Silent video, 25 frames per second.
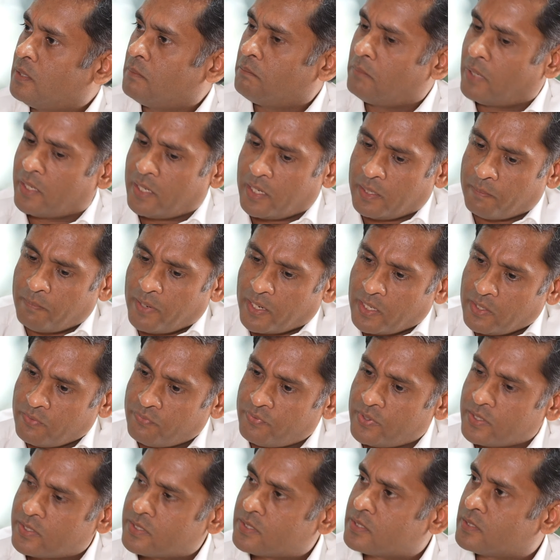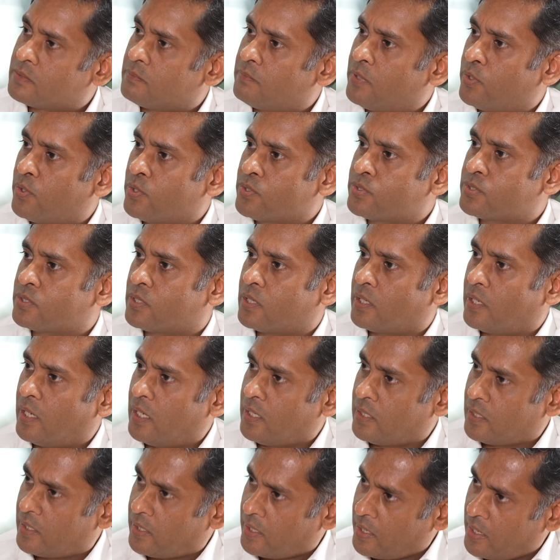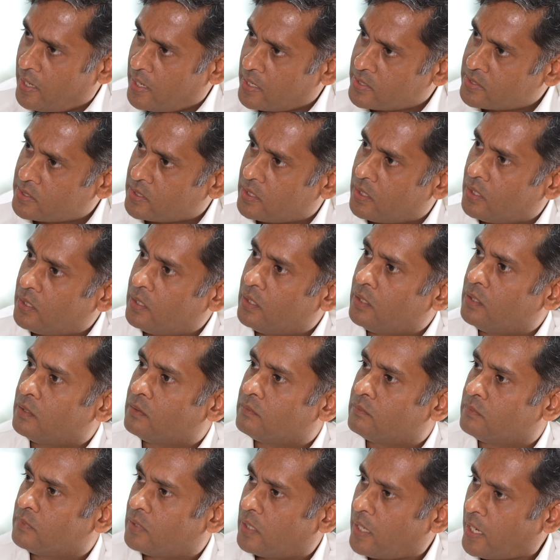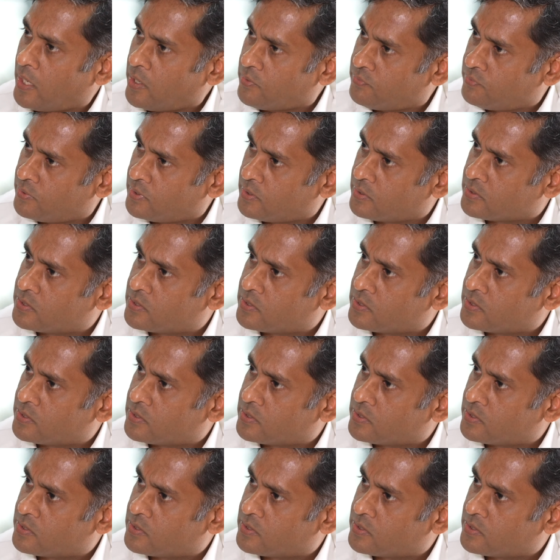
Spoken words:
but it benefits because it creates a kind of